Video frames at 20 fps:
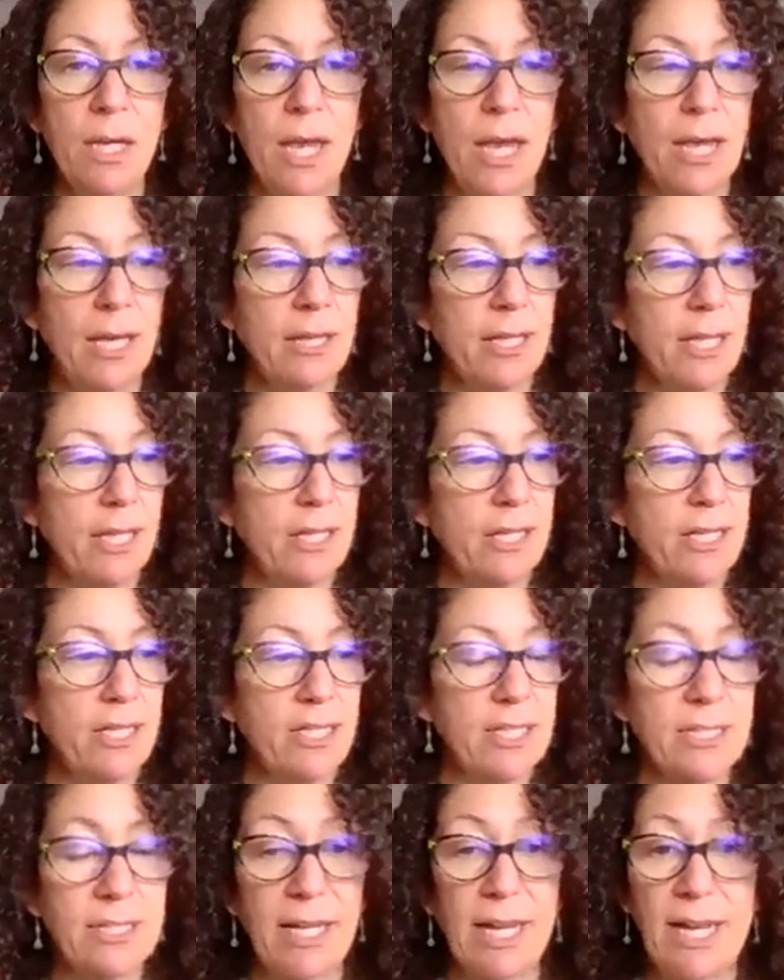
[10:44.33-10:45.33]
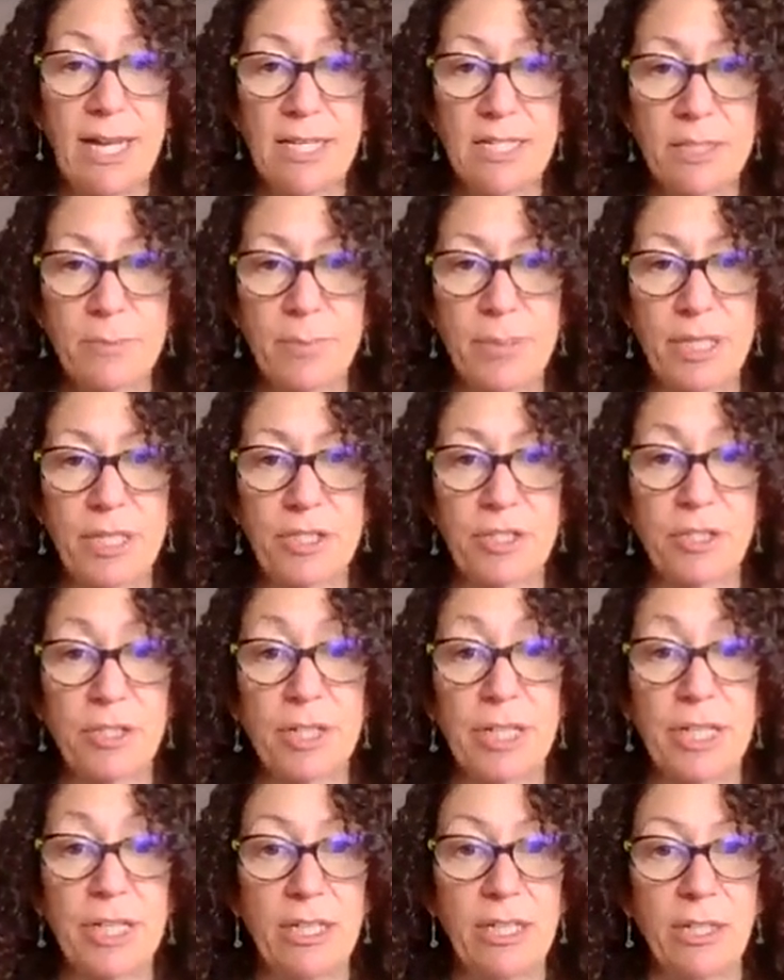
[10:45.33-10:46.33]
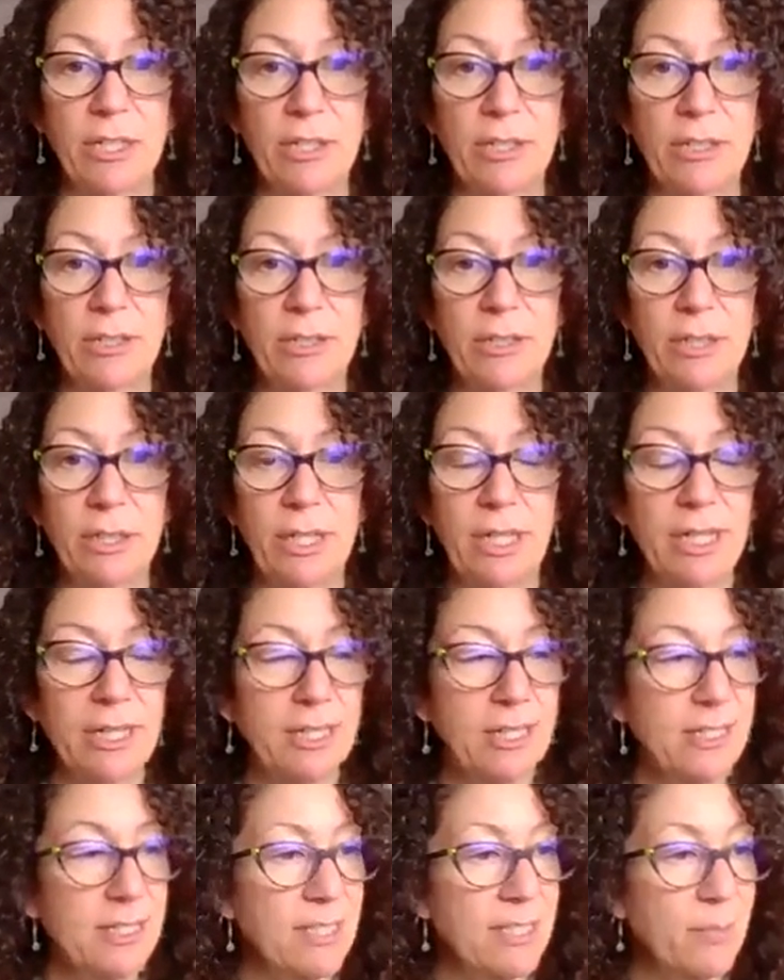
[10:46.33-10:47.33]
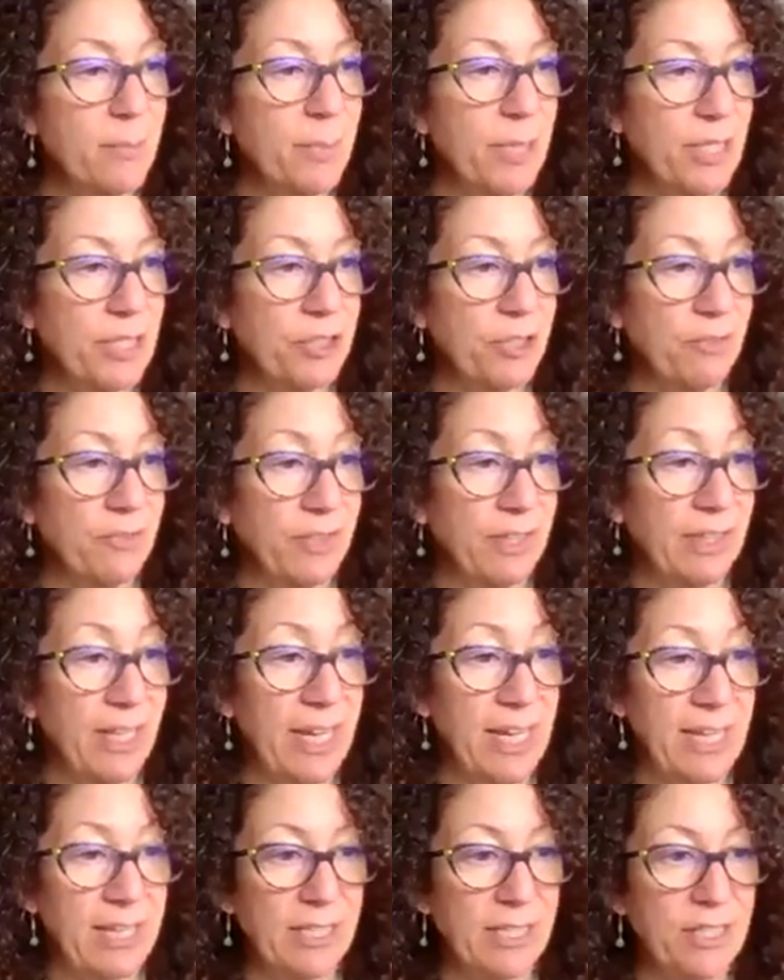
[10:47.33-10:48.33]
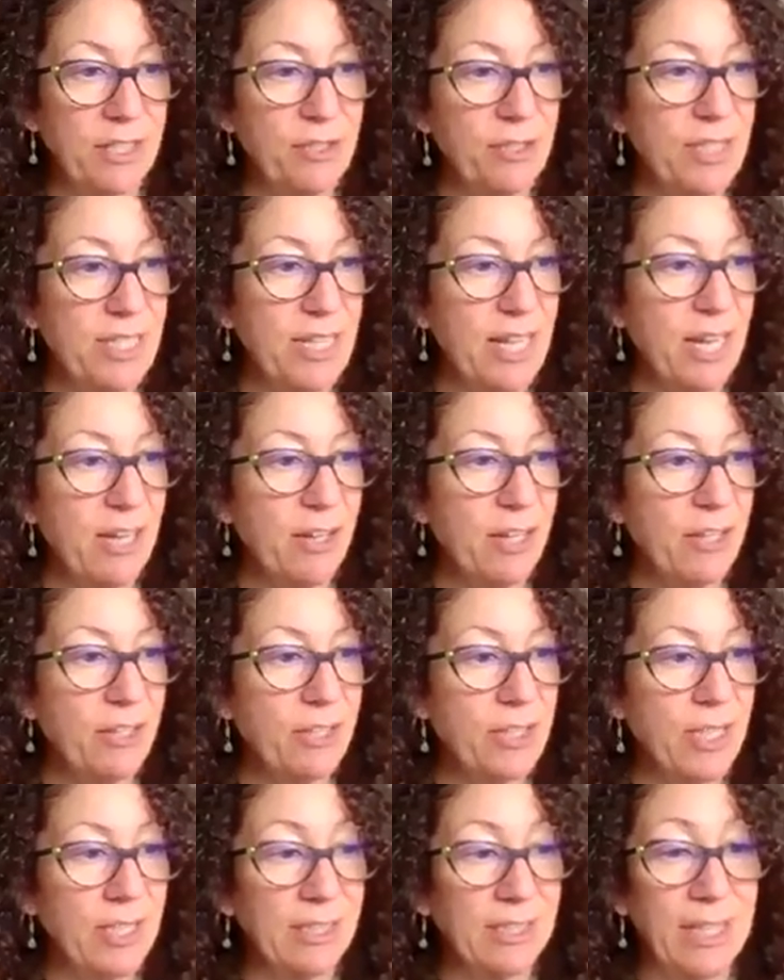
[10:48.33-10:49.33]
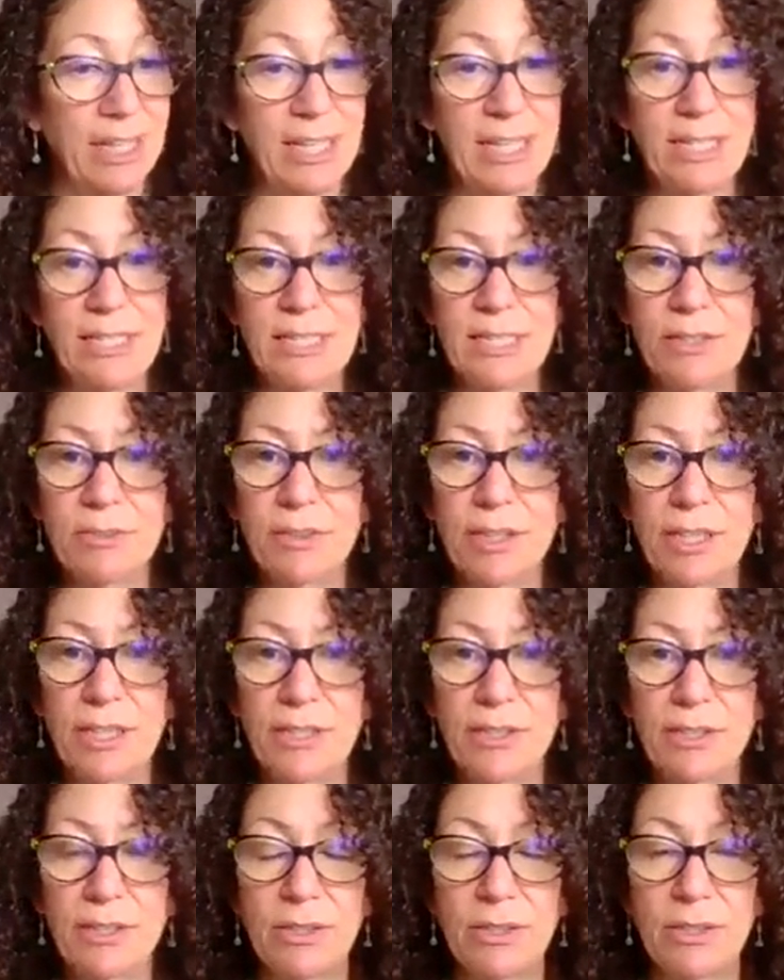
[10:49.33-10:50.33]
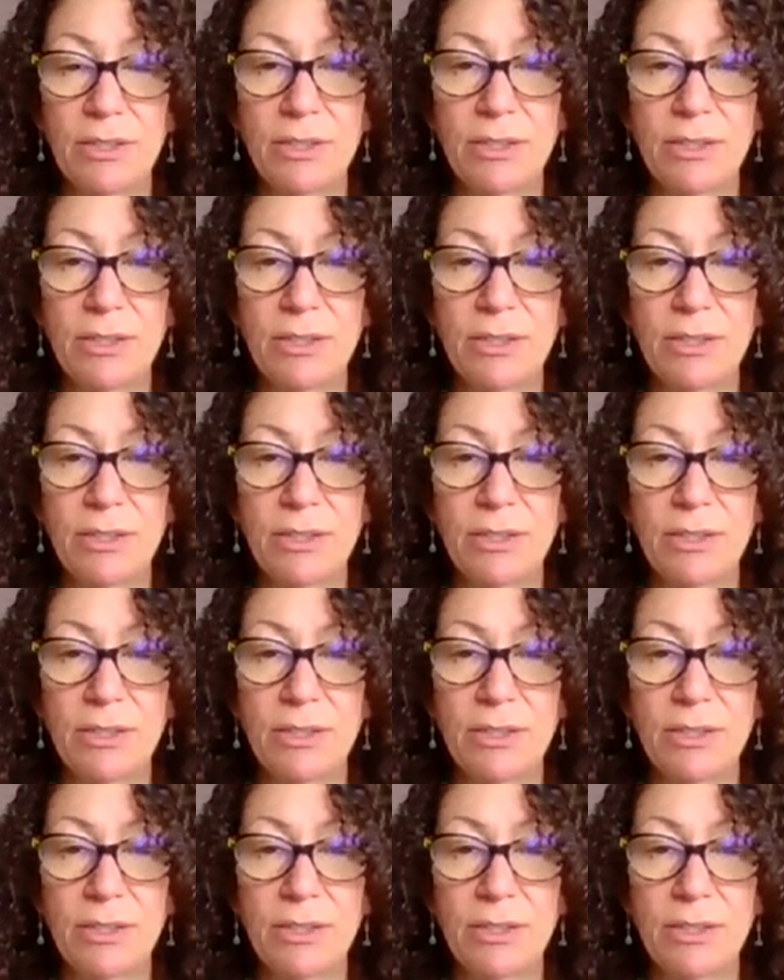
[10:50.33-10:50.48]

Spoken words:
And then this last picture here, this is a picture of a lake. Do you see how there's a lake down here?